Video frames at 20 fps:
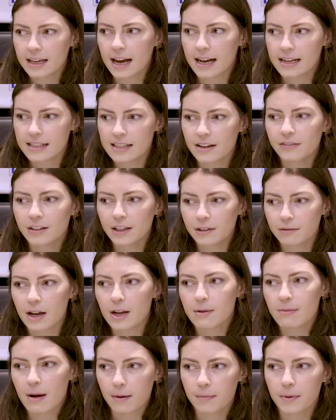Yeah, I definitely
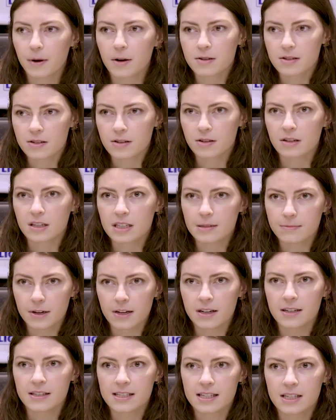write about personal
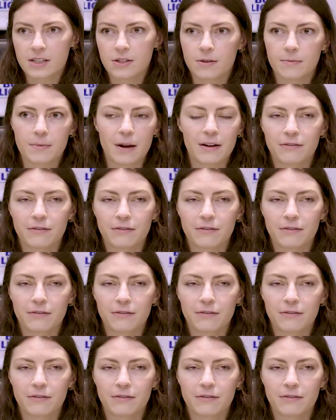experiences or